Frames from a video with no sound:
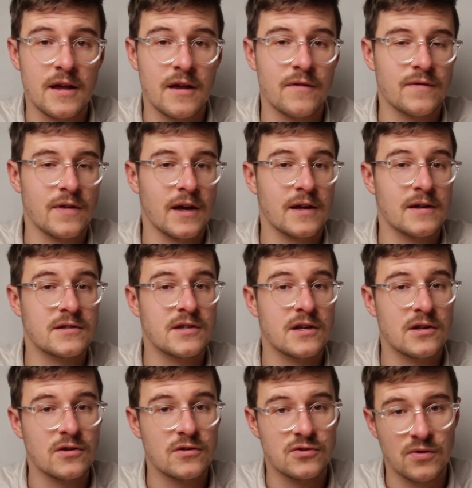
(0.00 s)
if they
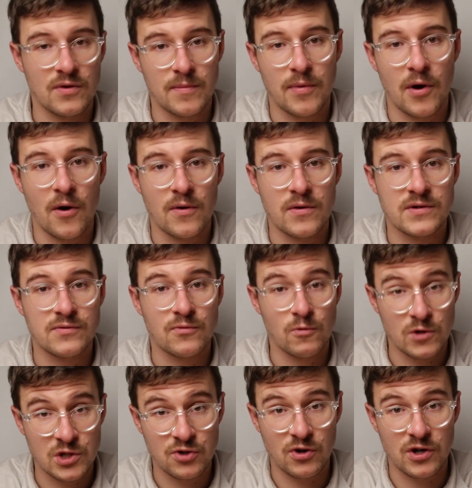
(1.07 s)
continue to impose
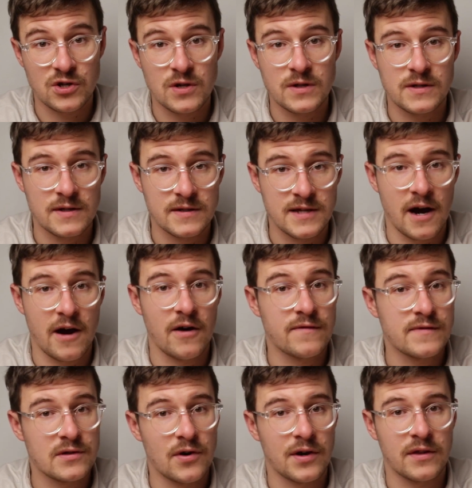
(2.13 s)
restrictions and
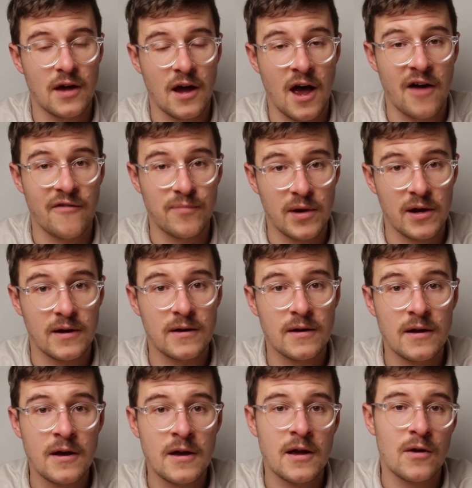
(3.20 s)
tariffs like they have been,
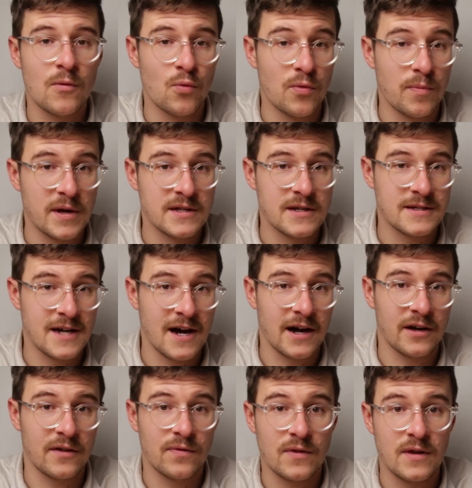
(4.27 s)
would be to
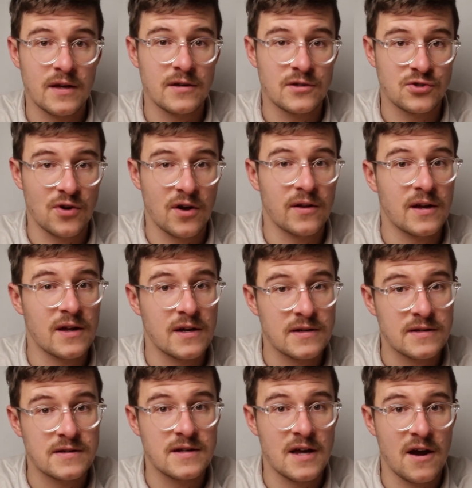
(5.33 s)
target the
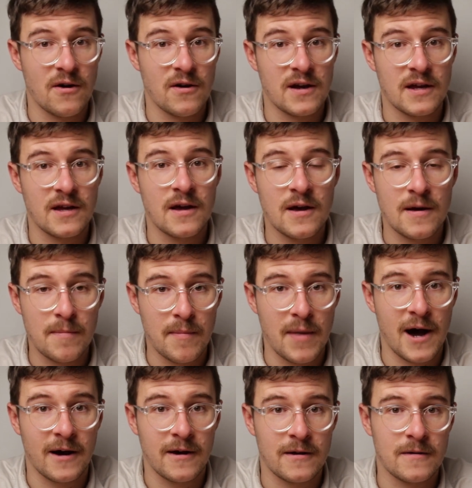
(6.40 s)
Australian dairy
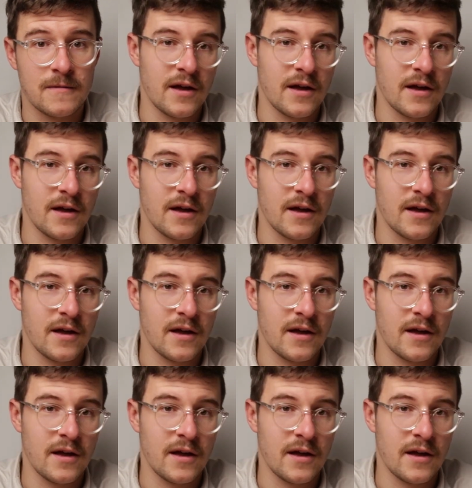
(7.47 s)
market.